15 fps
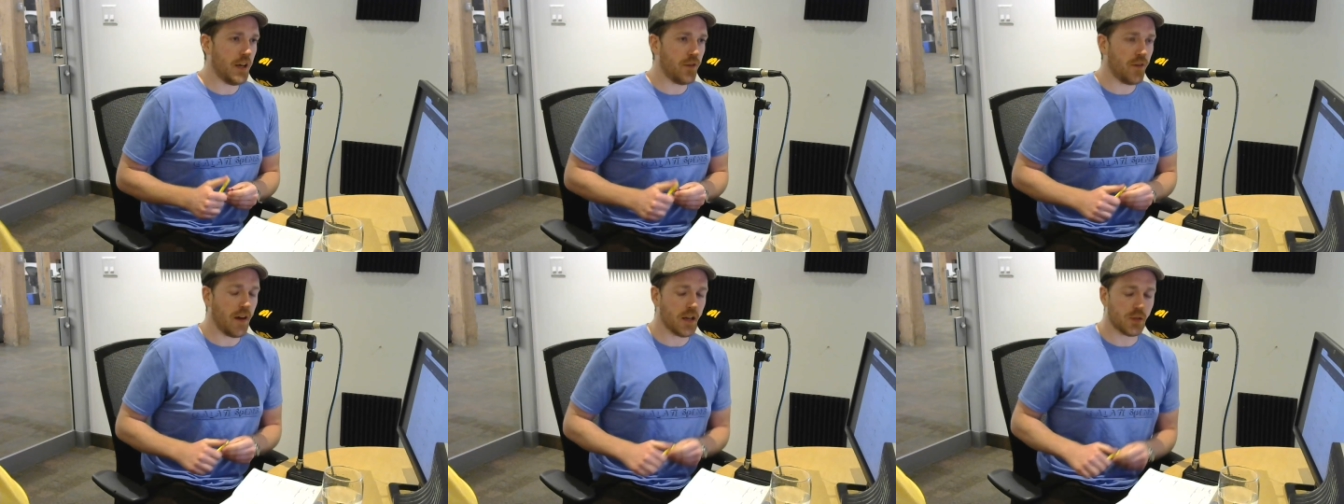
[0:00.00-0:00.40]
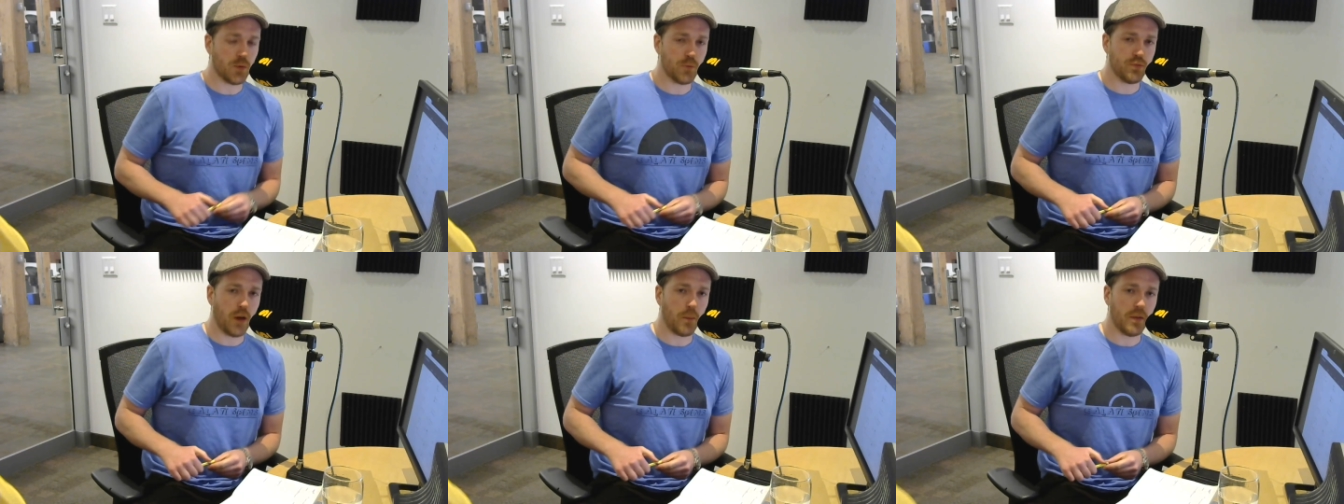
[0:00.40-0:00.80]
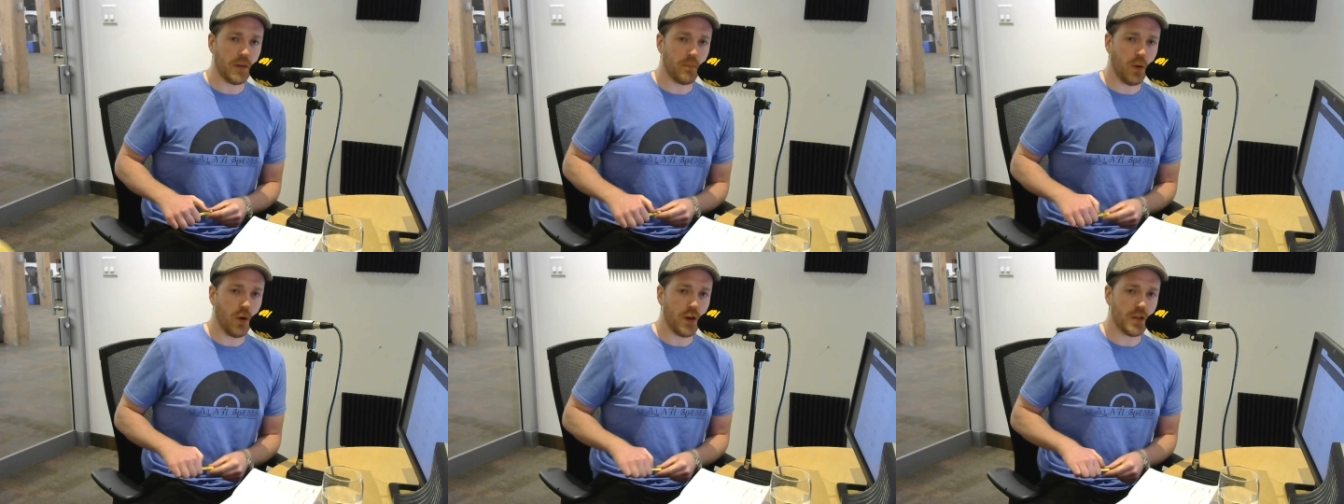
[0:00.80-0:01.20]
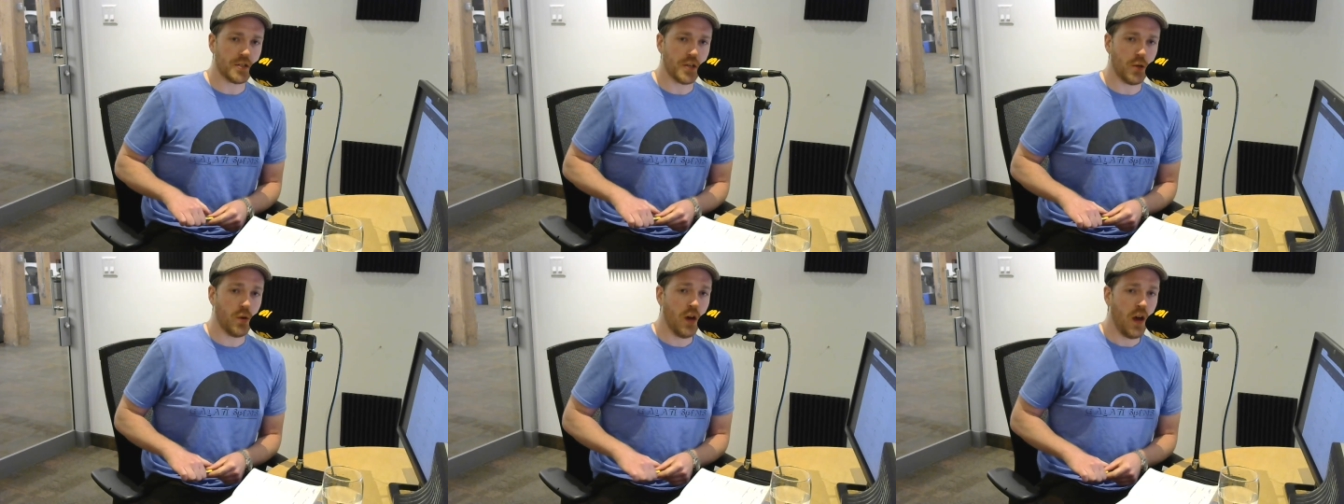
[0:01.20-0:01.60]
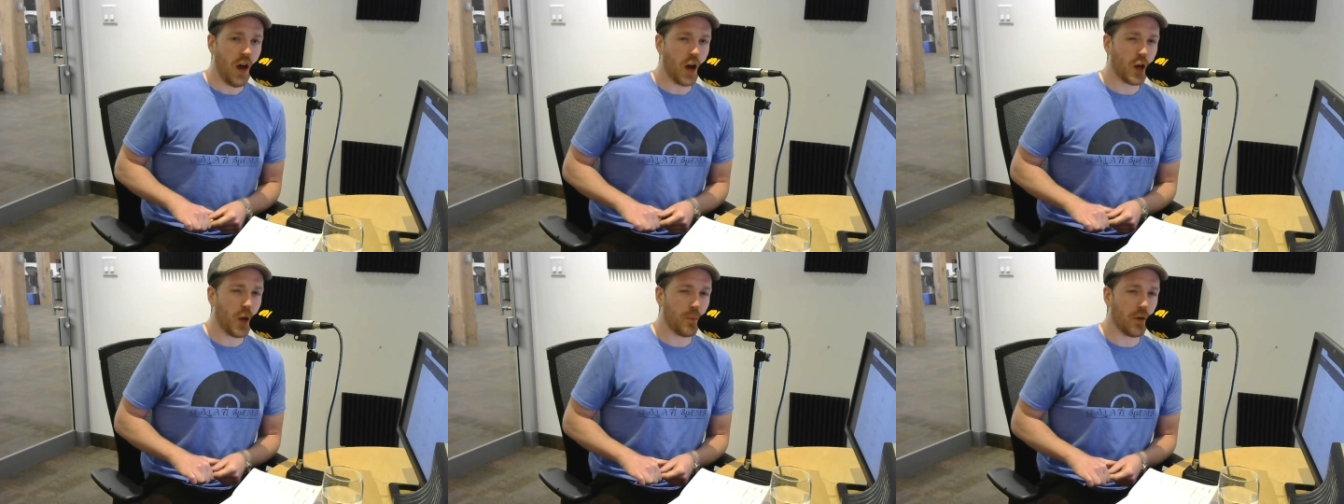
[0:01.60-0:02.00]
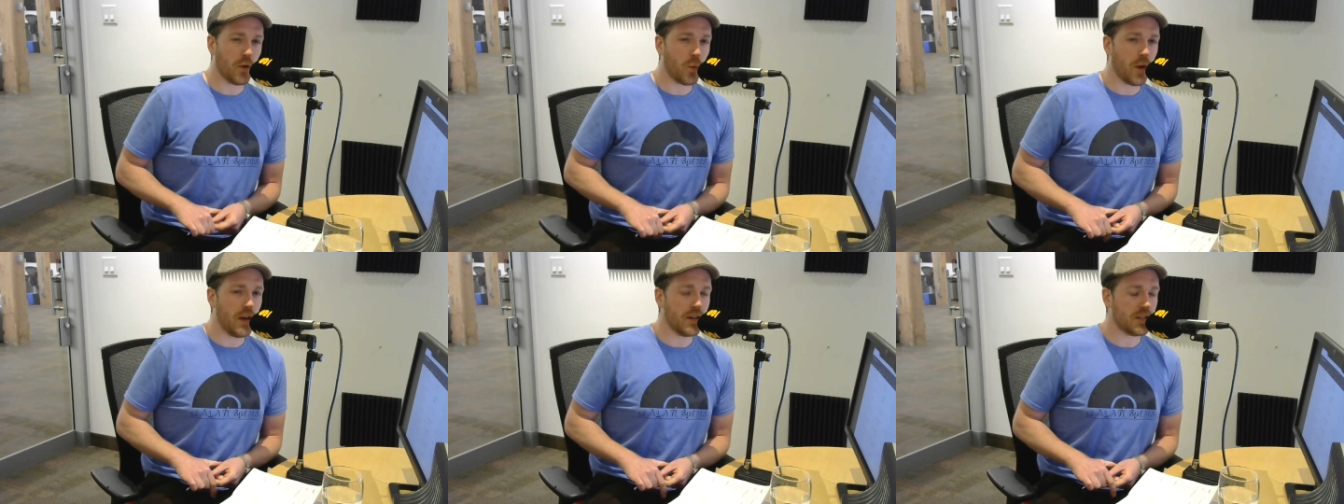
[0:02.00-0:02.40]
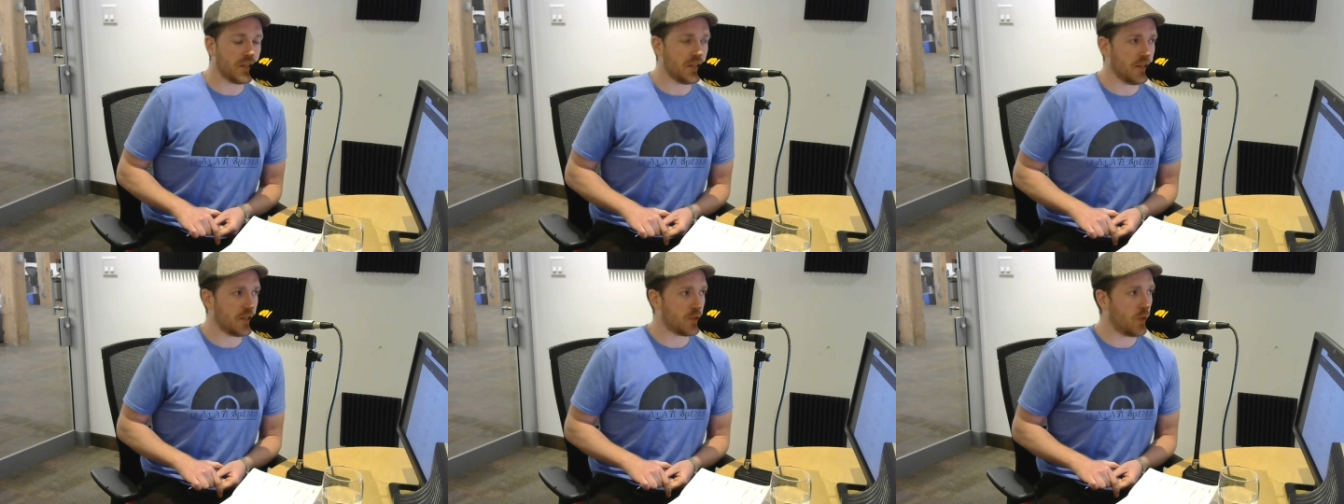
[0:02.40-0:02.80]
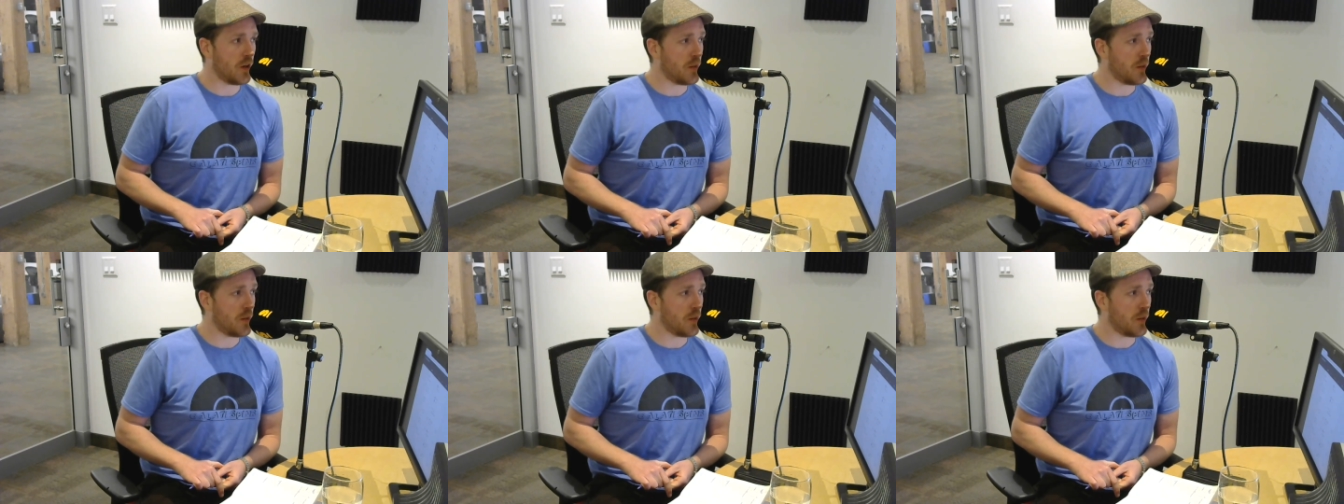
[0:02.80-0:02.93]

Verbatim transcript: fans would probably point to a couple of weaknesses in the squad.